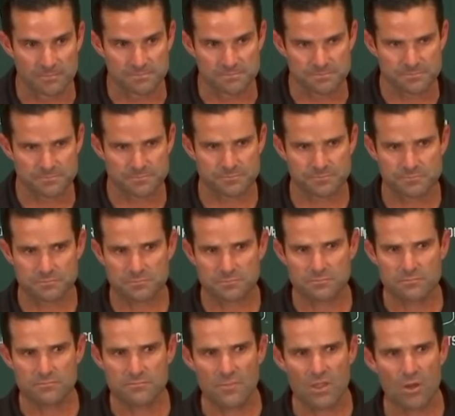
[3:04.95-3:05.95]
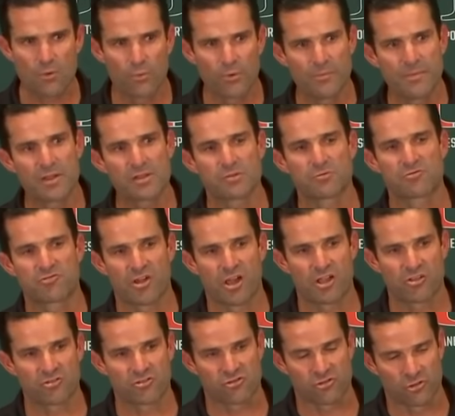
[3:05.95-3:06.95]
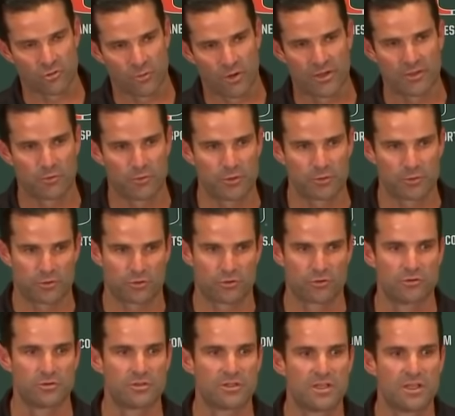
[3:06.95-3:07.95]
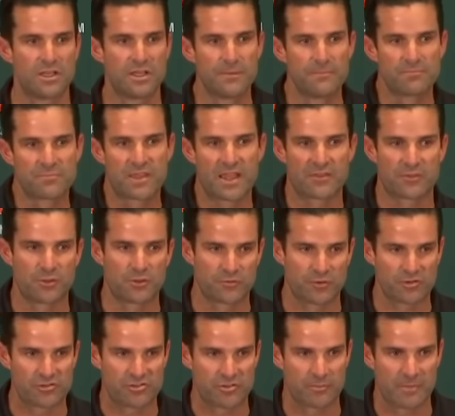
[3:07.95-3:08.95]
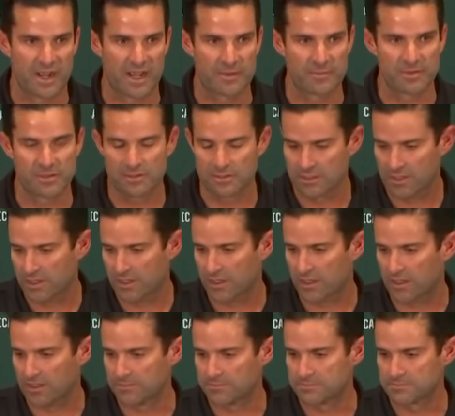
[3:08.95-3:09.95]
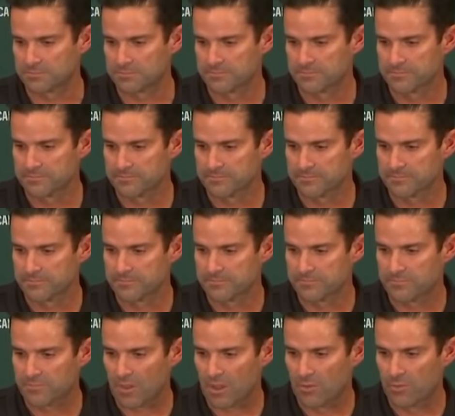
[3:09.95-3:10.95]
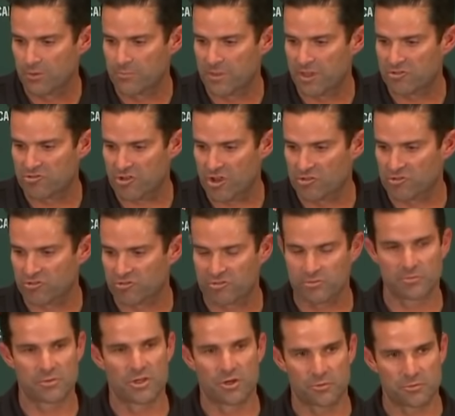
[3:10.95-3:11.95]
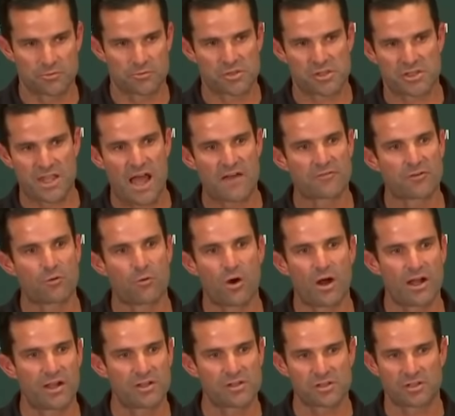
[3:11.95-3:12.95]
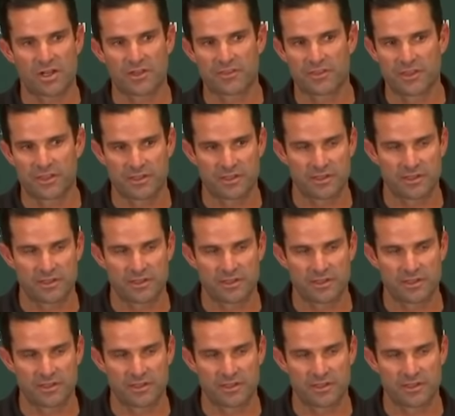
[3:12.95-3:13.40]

talent at home. Not every one of them, but who down there capitalizes? Because it's wide open right now. It's there. The, the talent is there for the taking. And so